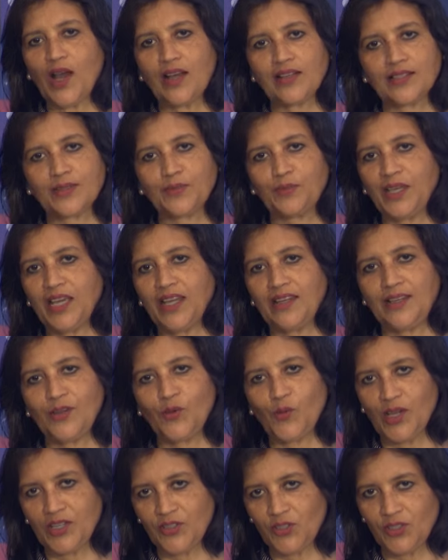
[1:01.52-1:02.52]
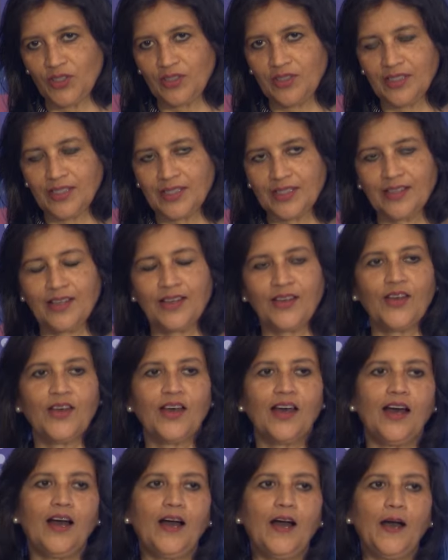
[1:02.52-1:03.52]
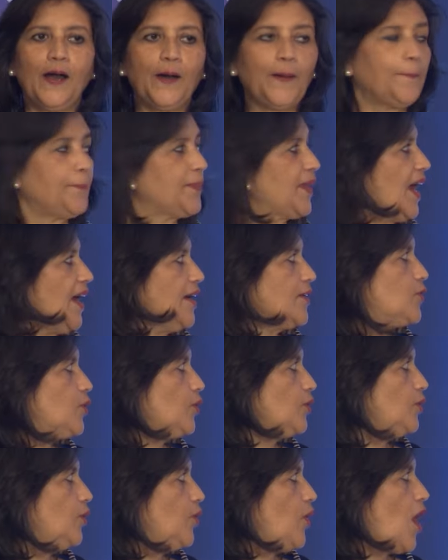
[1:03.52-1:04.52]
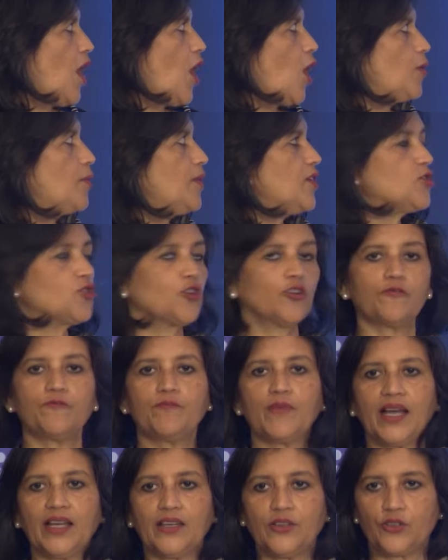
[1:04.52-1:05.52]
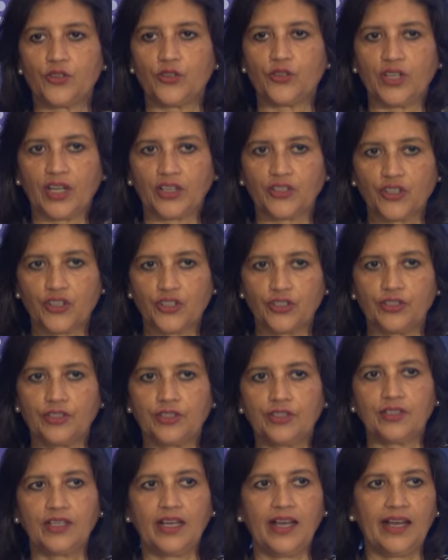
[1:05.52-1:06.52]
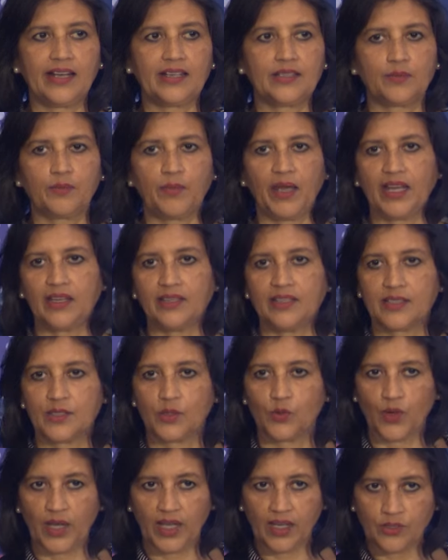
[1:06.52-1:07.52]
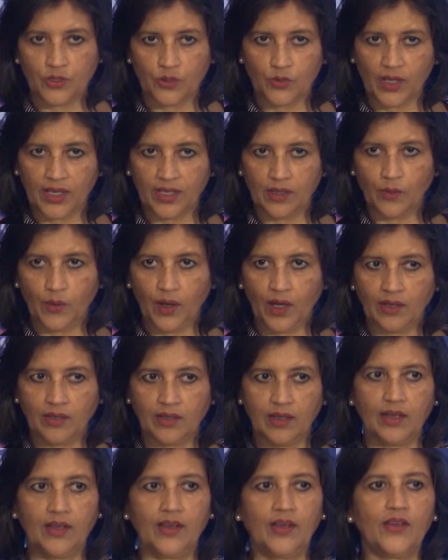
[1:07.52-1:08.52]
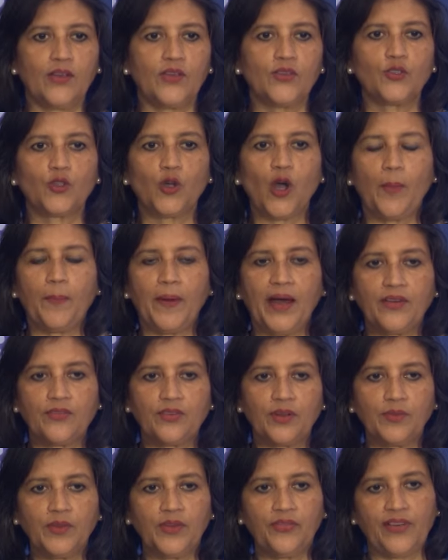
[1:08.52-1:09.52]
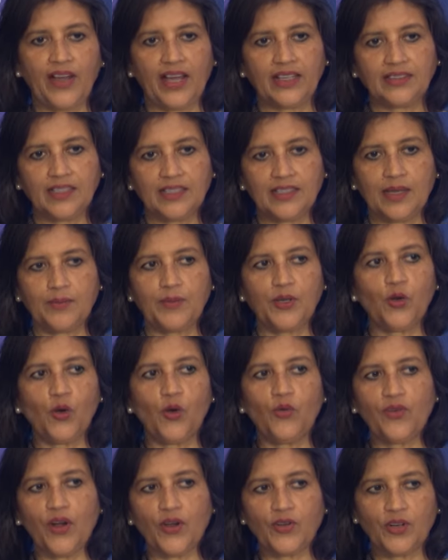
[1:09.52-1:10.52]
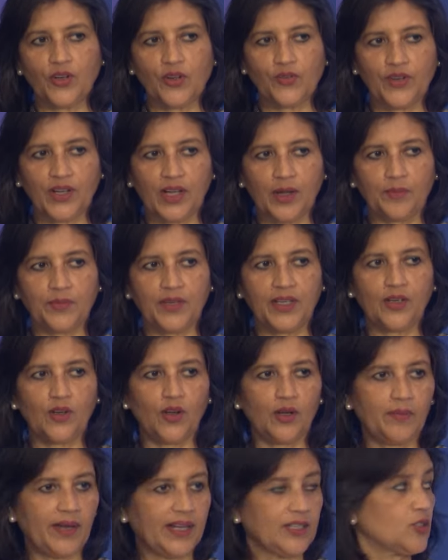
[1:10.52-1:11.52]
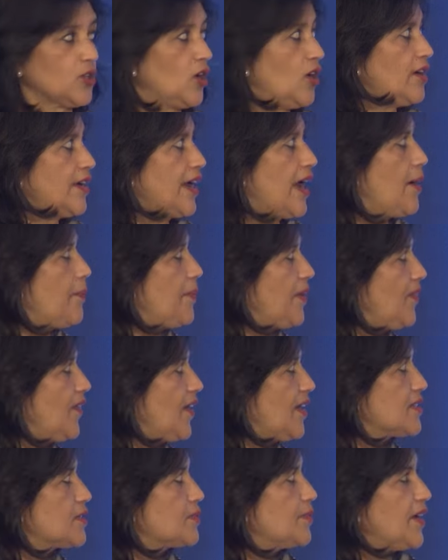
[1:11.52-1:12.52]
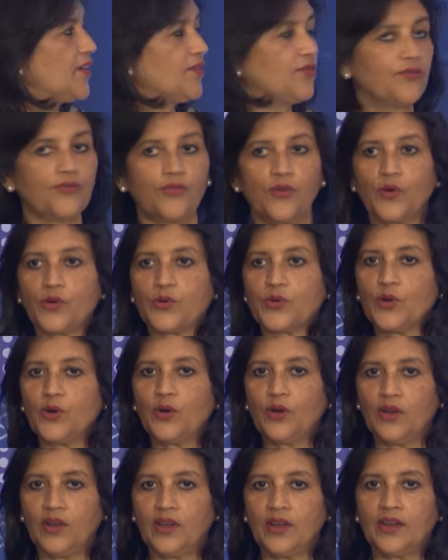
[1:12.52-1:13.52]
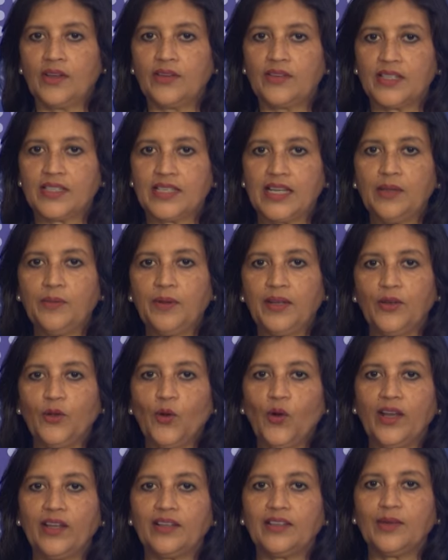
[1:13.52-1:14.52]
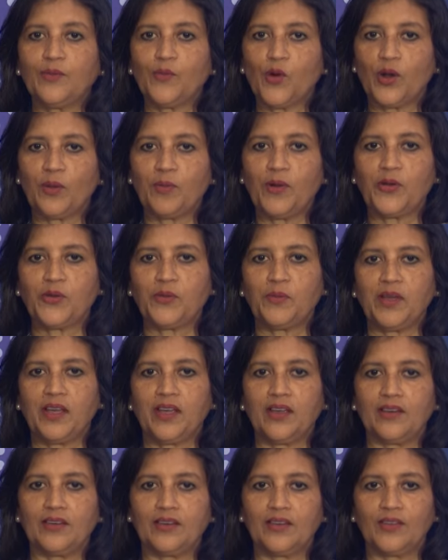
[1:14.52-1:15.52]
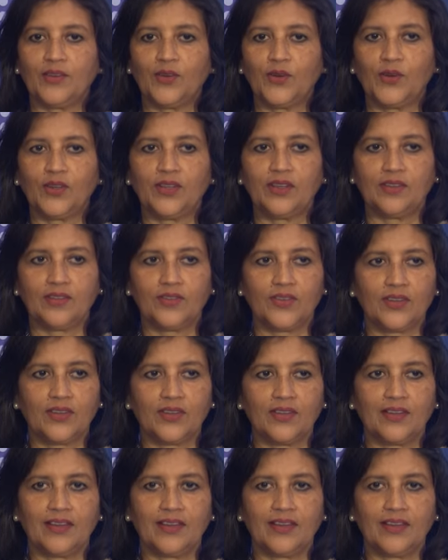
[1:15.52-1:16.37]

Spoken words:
ask me any questions. I don't know how much of my introduction has made its way to anyone. So apart from the fact that I'm a co-founder of a company called mysaltapp, and that's my photo, does anybody know anything more about me here in the audience?